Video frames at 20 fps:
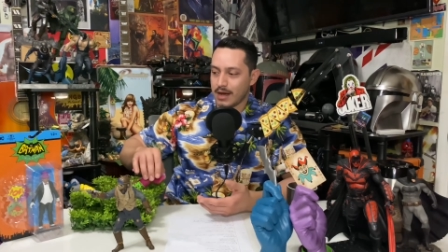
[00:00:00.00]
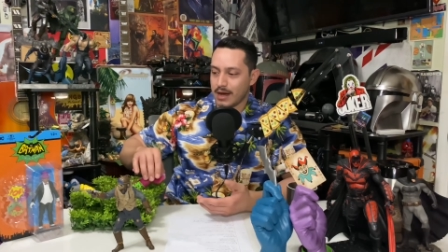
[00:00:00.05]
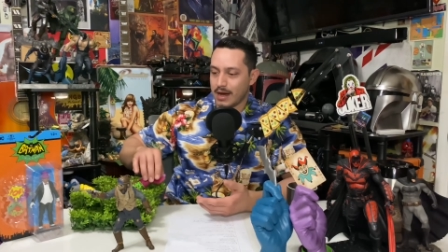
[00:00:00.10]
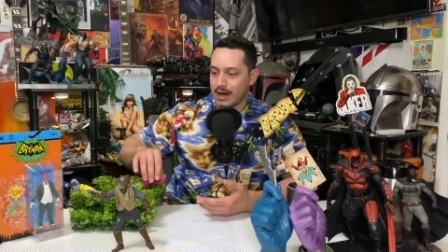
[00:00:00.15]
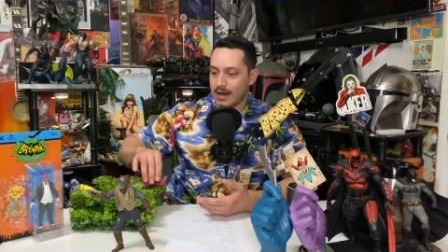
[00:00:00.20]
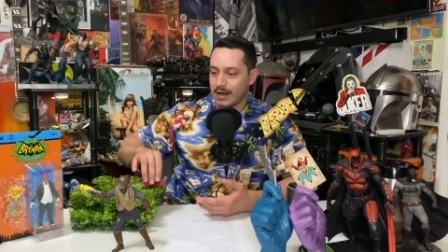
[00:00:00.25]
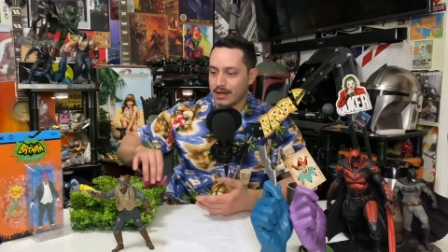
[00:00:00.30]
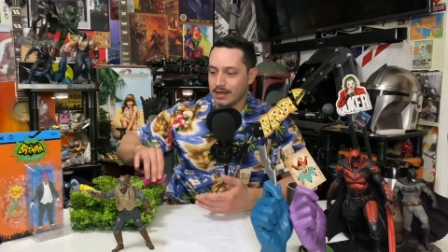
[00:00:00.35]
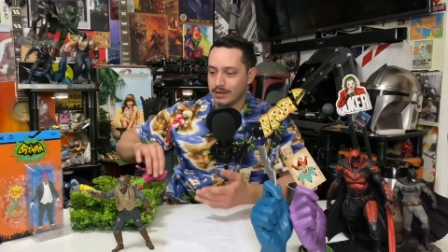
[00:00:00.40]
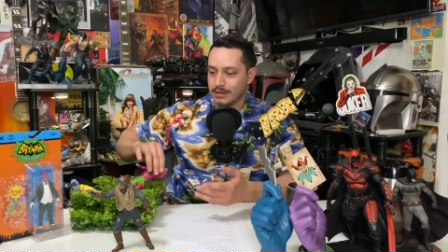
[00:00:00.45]

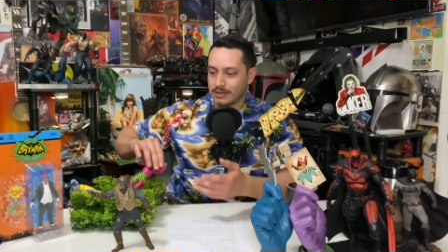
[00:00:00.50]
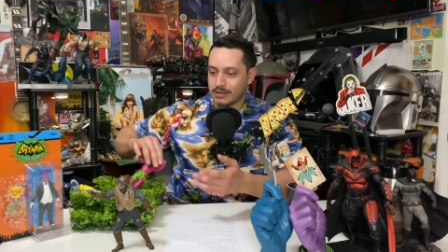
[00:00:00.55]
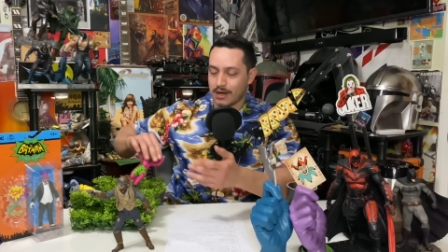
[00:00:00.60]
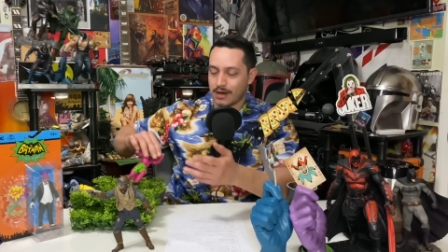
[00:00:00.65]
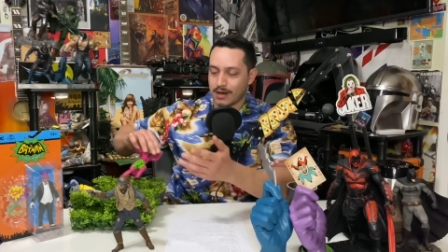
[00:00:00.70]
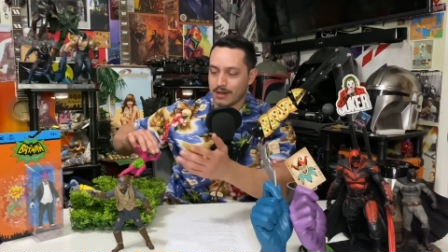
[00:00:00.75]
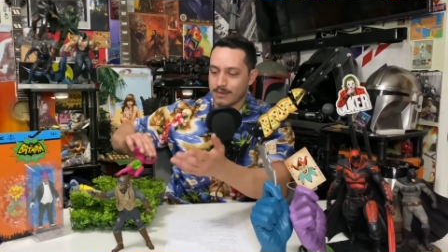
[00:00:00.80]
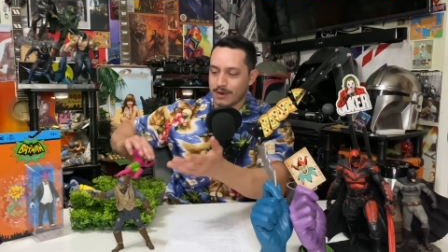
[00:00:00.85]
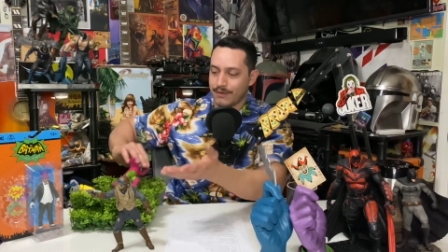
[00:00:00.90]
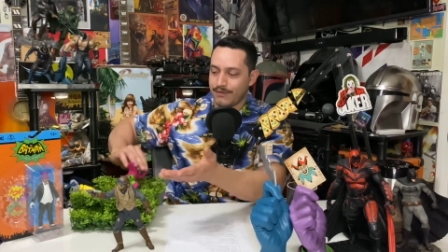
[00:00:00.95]
uh,
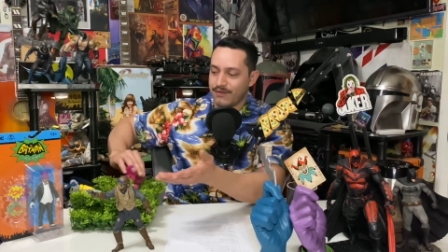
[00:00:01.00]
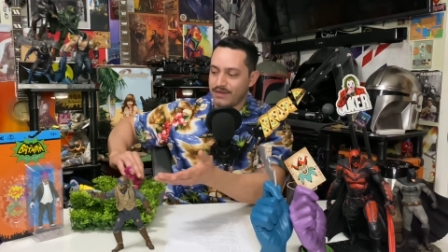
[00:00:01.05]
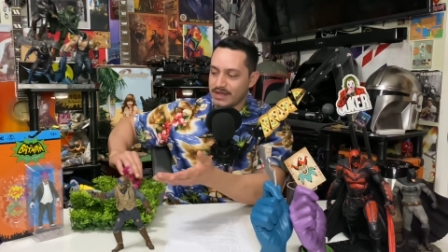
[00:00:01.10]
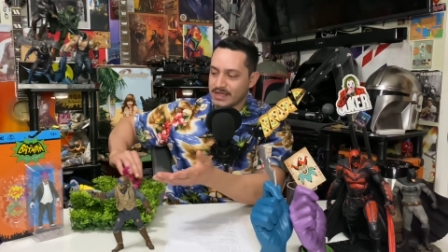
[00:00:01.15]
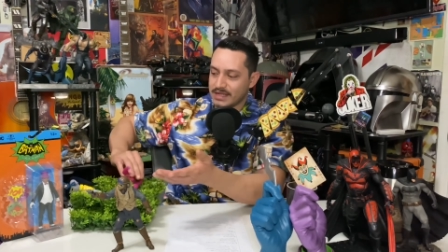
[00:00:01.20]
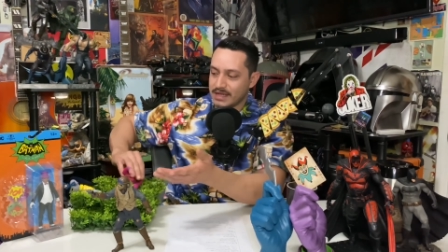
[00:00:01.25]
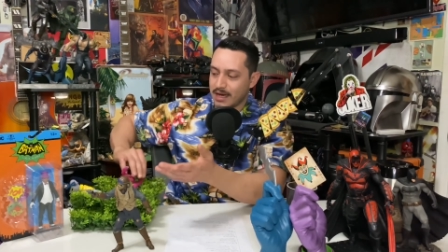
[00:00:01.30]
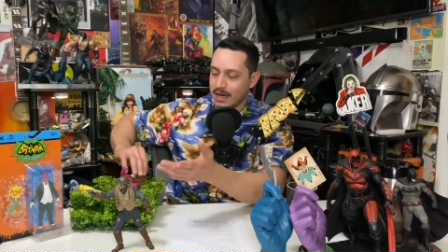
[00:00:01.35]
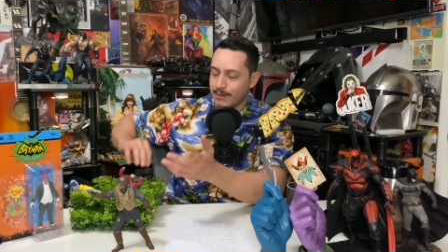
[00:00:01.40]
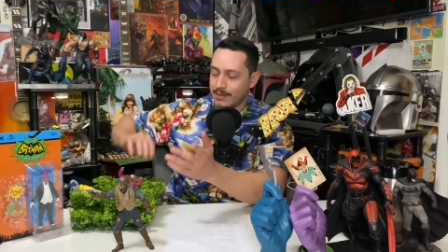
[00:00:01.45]
talking about
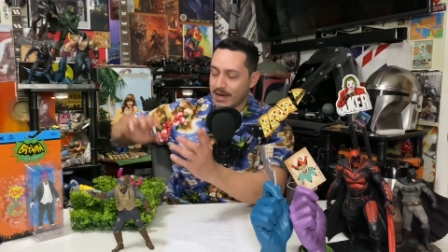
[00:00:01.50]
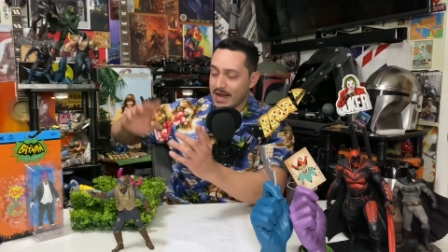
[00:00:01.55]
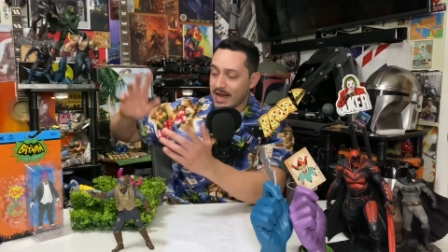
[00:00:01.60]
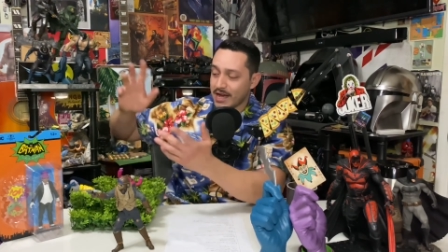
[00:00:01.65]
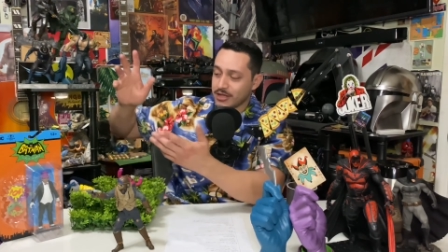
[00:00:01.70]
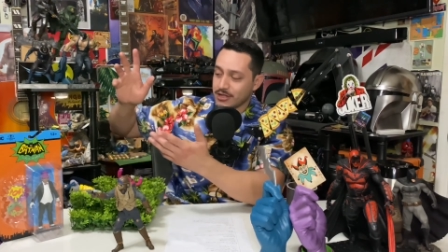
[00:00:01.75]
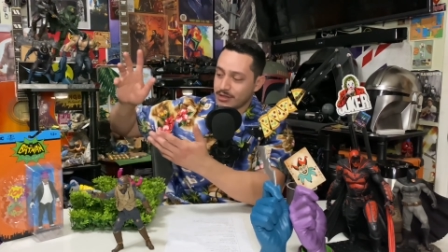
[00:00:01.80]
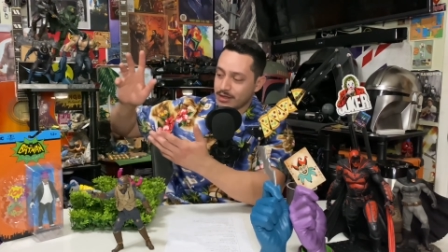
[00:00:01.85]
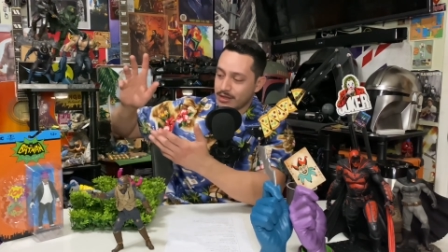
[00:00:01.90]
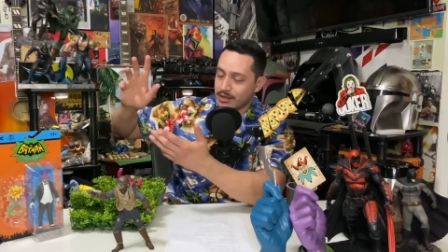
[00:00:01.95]
this guy, but
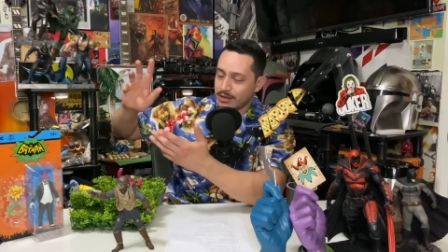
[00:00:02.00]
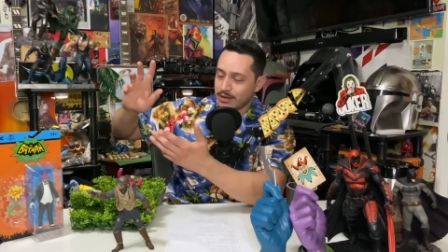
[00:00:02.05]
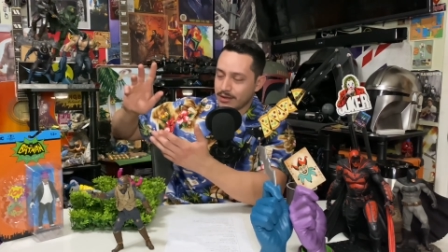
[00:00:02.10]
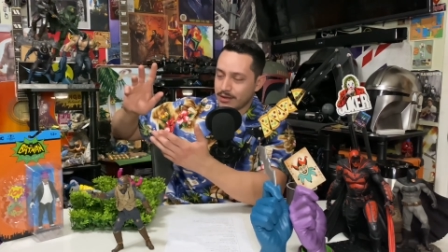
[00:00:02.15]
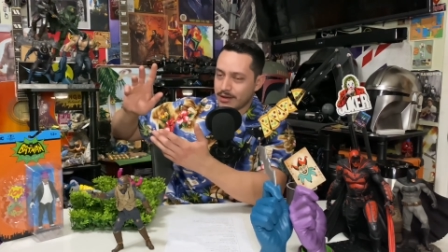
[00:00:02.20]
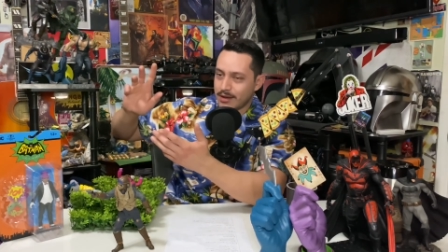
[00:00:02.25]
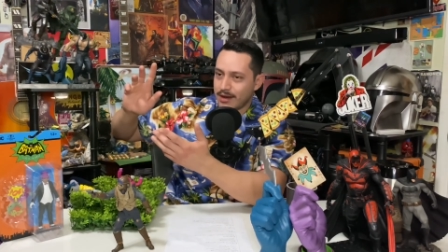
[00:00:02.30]
actually,